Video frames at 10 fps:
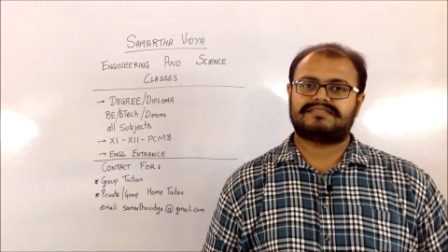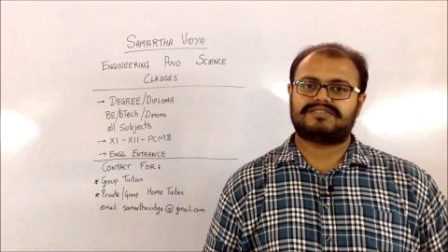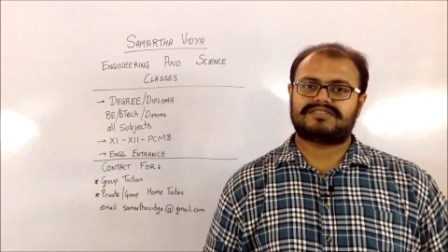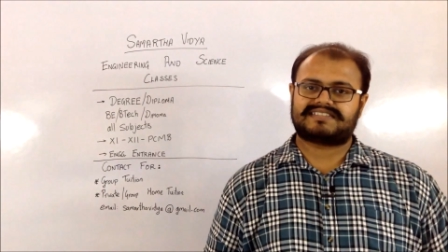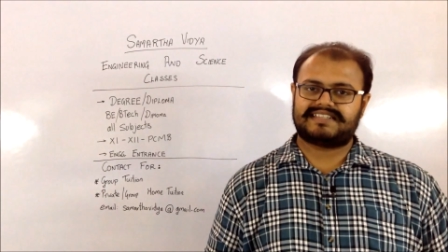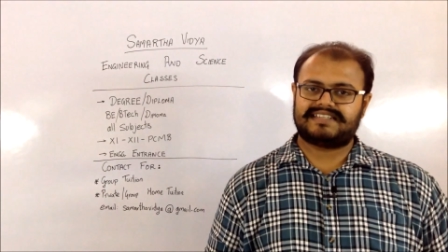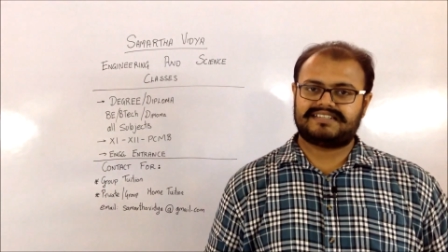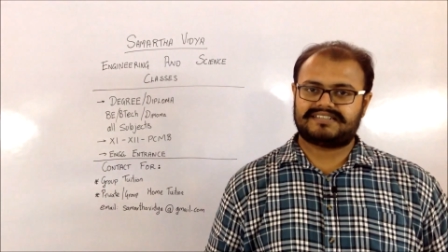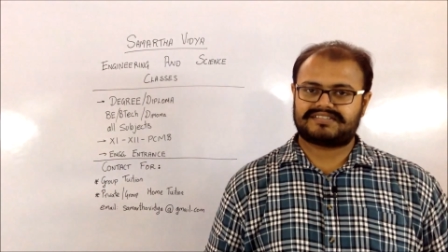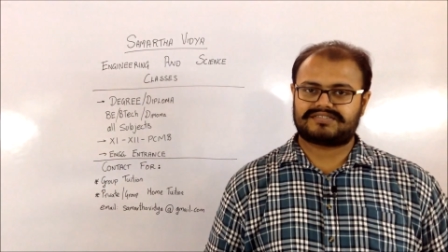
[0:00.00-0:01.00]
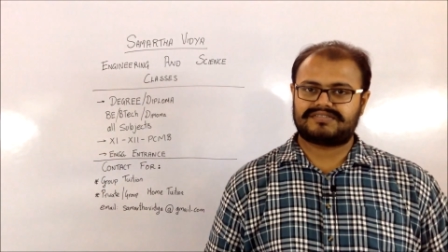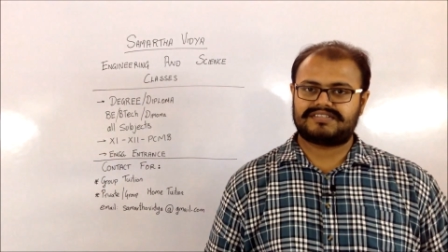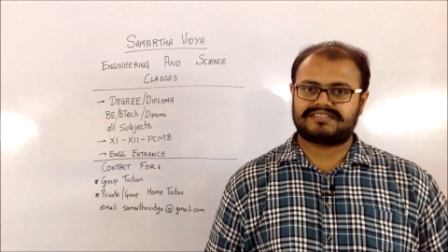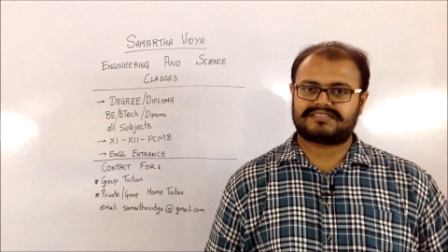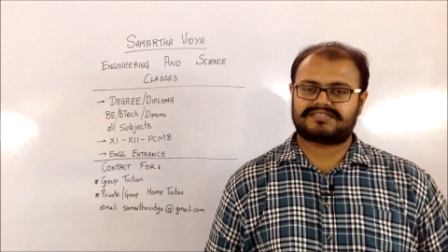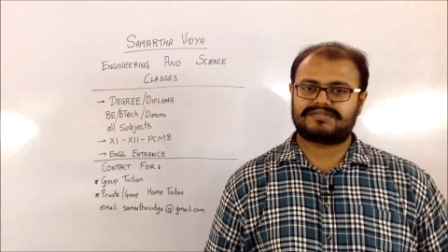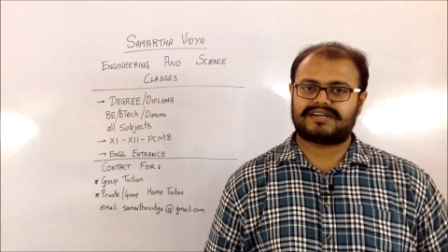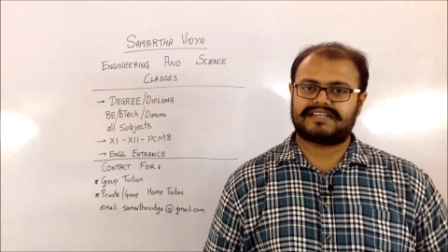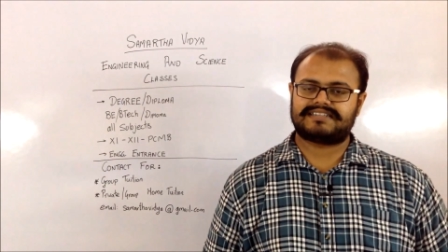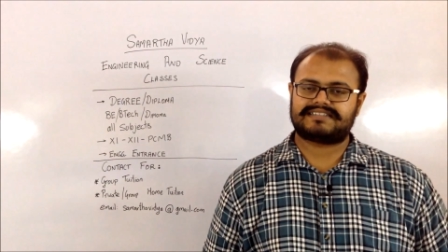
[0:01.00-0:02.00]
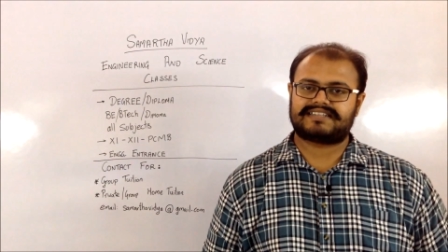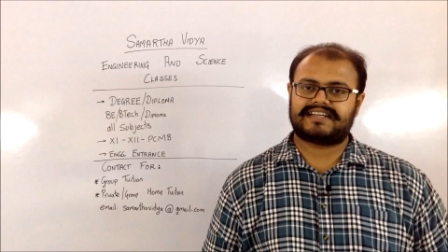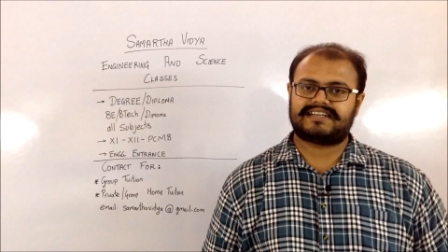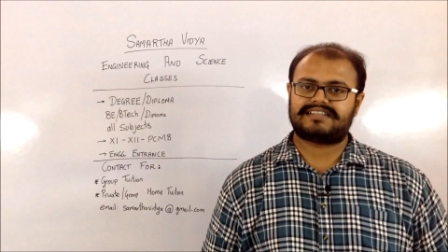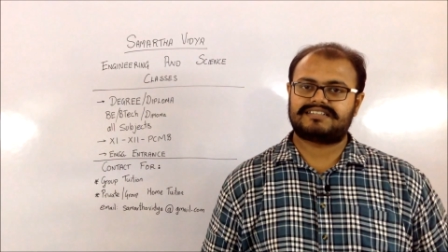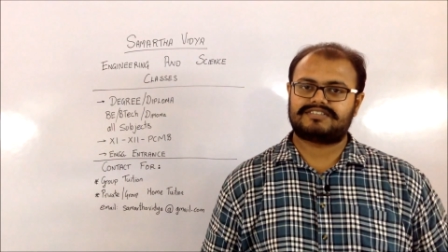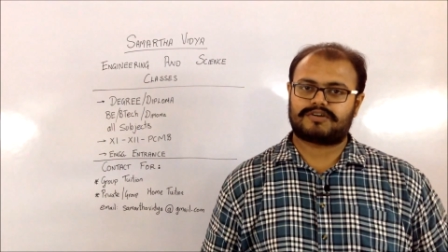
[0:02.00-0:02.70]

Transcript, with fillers: your senior students to understand the